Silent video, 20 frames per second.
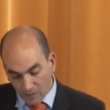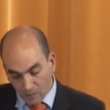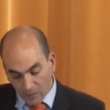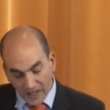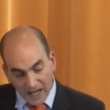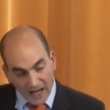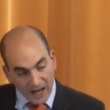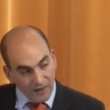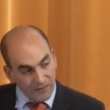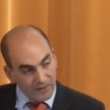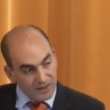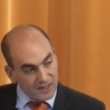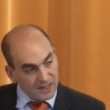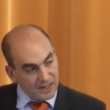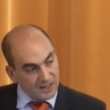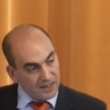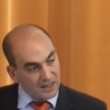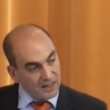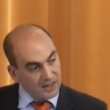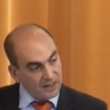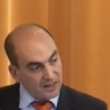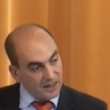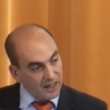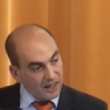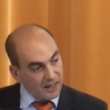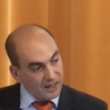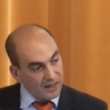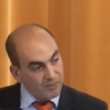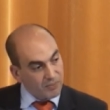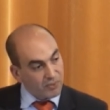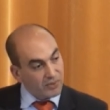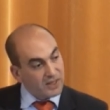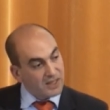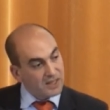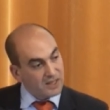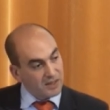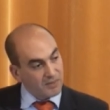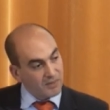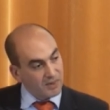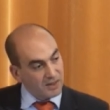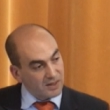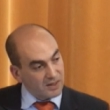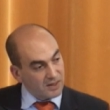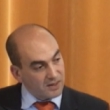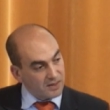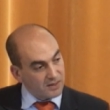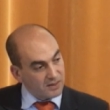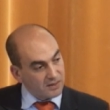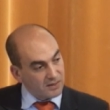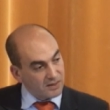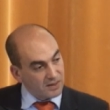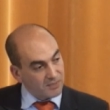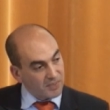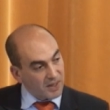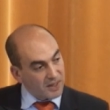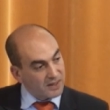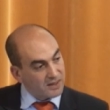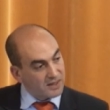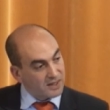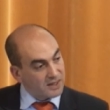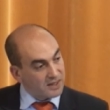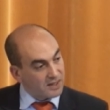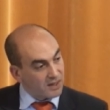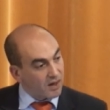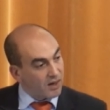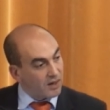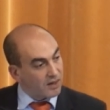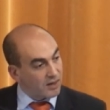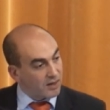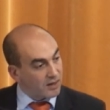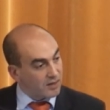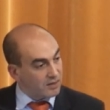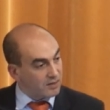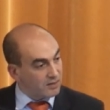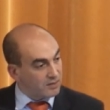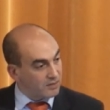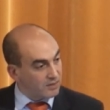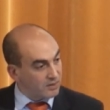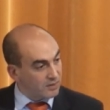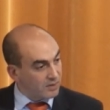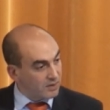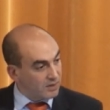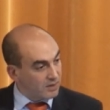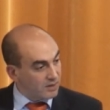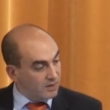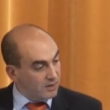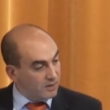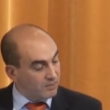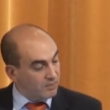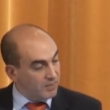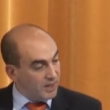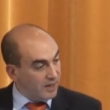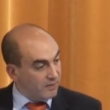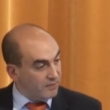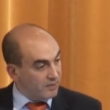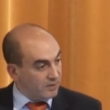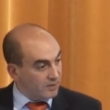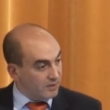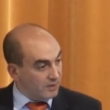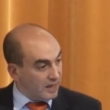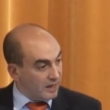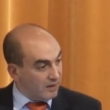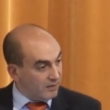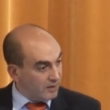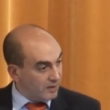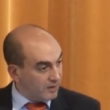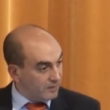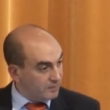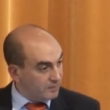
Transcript: we haven't seen any pre-stimulus dependencies on our behavioral outcome.